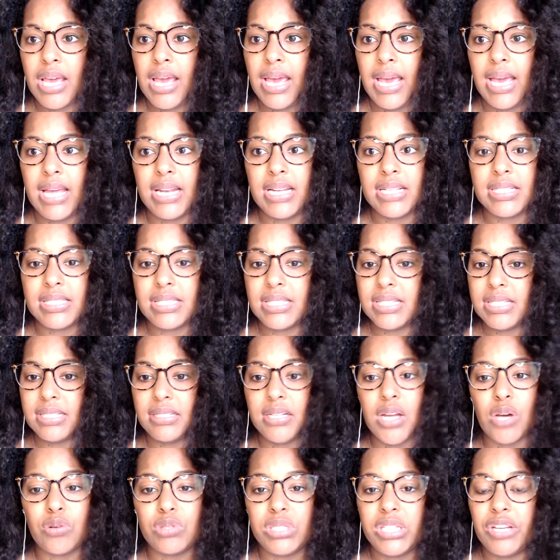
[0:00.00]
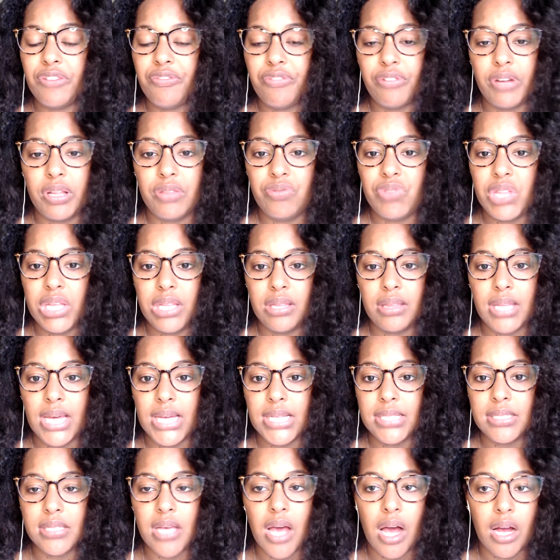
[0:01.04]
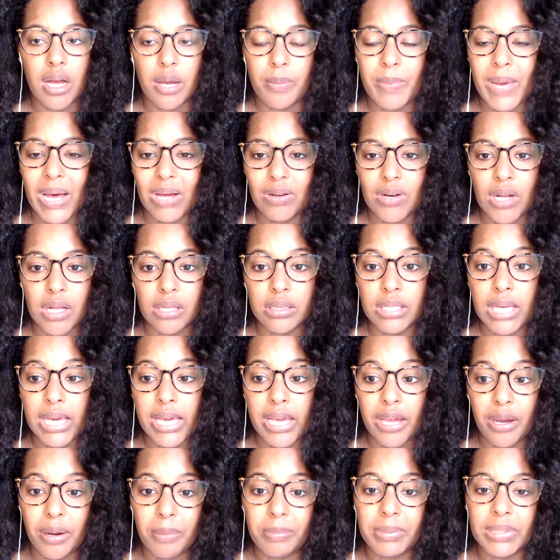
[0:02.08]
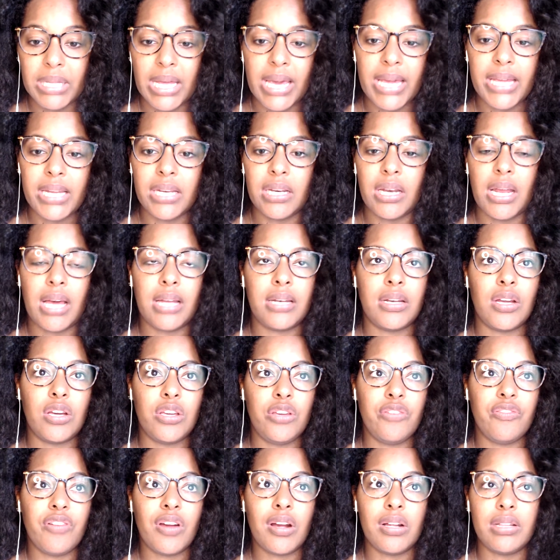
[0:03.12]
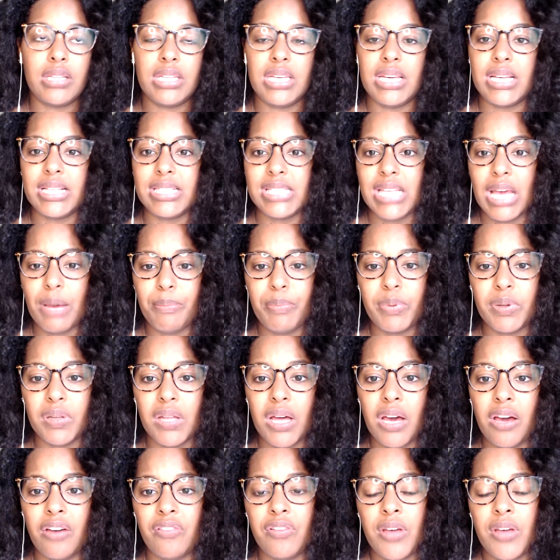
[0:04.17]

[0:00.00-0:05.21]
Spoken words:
And it's no different than they talk about on the airplane. I know you've heard the example of